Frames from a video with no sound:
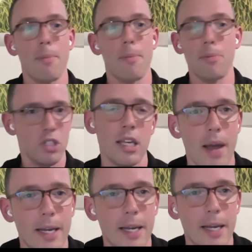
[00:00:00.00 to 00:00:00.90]
just to
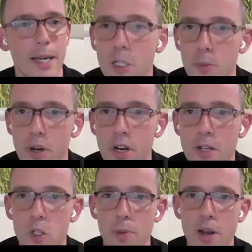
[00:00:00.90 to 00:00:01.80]
kind of keep going.
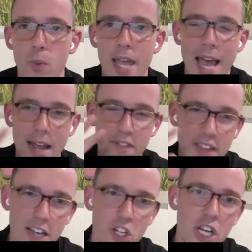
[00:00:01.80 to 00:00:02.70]
I feel like our
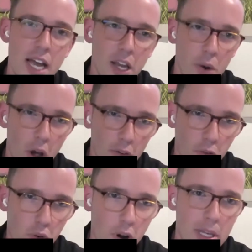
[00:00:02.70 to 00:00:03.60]
experience has been, we
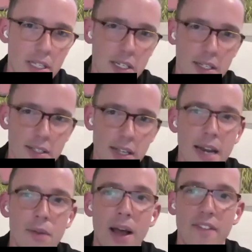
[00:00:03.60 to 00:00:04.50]
have that shadow
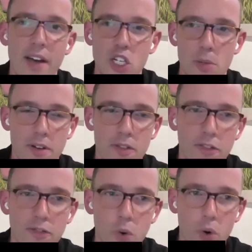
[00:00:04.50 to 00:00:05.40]
over our business
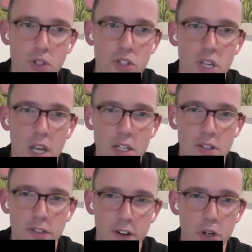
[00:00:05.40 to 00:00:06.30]
and have actually been
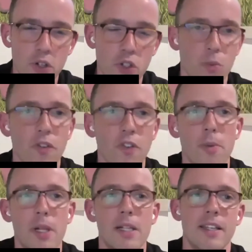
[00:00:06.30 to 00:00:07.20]
forced to
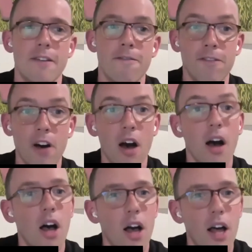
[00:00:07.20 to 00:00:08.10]
focus on
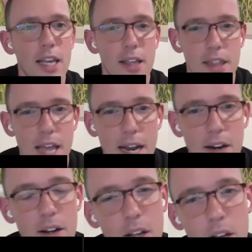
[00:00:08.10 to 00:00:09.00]
profitability far earlier
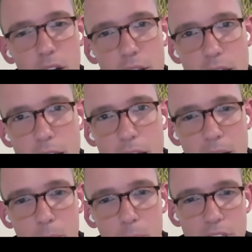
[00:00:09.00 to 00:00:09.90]

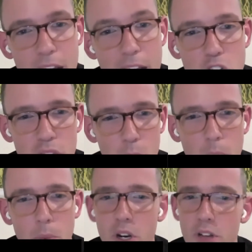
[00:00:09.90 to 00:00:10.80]
than potentially
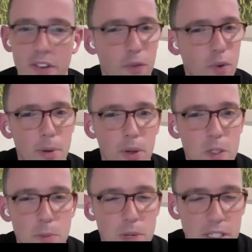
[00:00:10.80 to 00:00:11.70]
we would have if we built
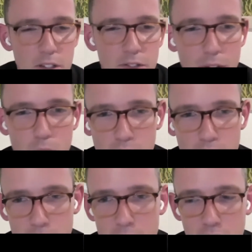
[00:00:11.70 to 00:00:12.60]
this business 5 or
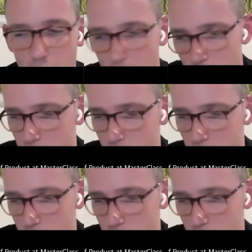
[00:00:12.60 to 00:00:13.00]
6 years ago. Just